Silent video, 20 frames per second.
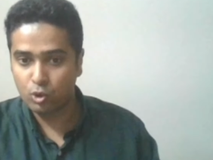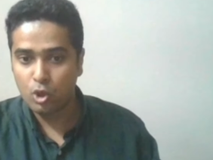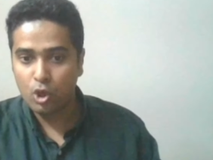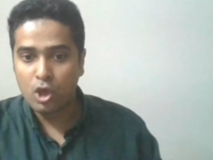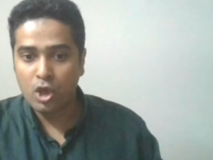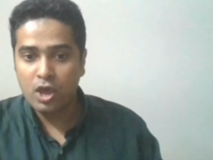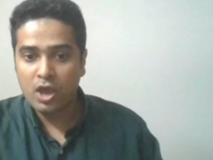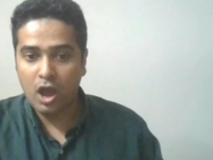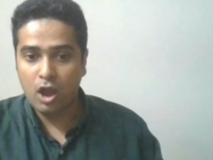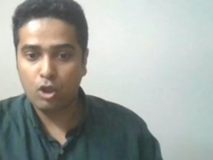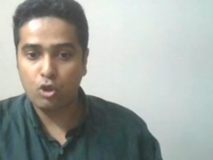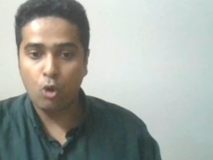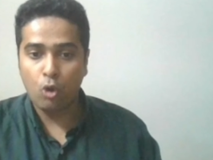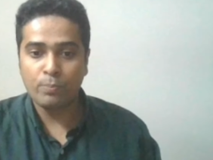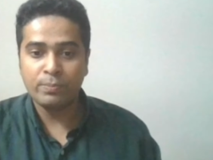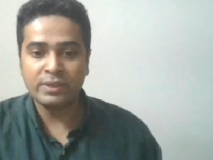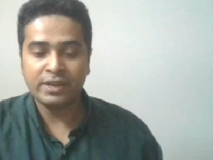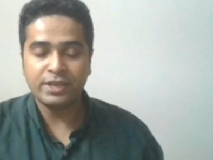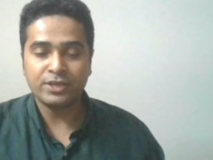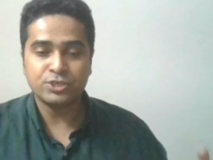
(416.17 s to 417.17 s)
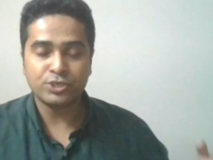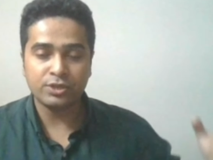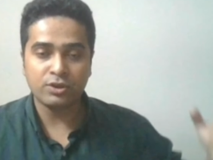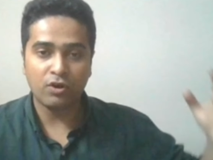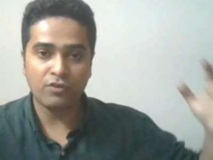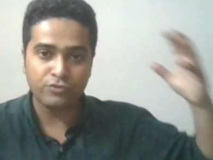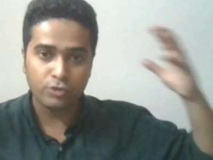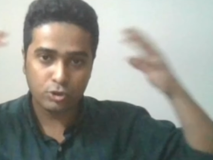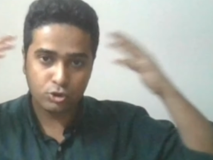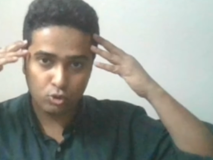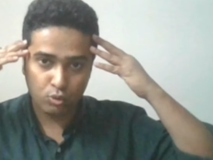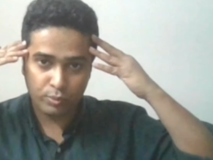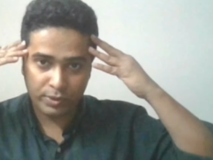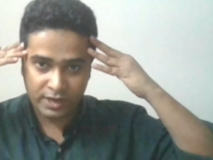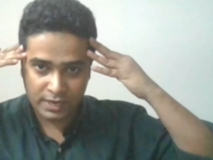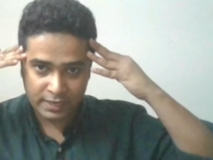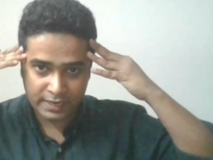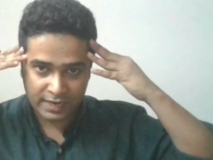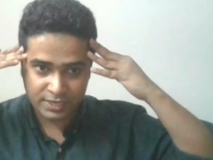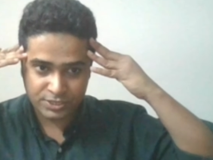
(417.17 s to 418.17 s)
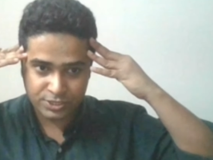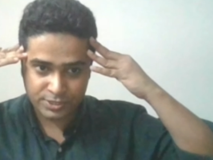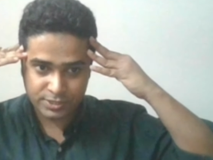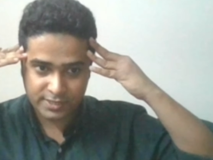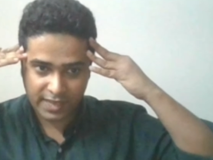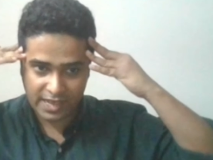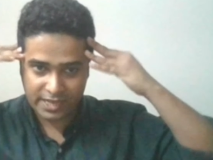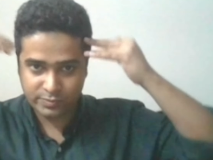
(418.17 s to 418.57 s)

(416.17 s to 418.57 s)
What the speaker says: So a combination of your human intelligence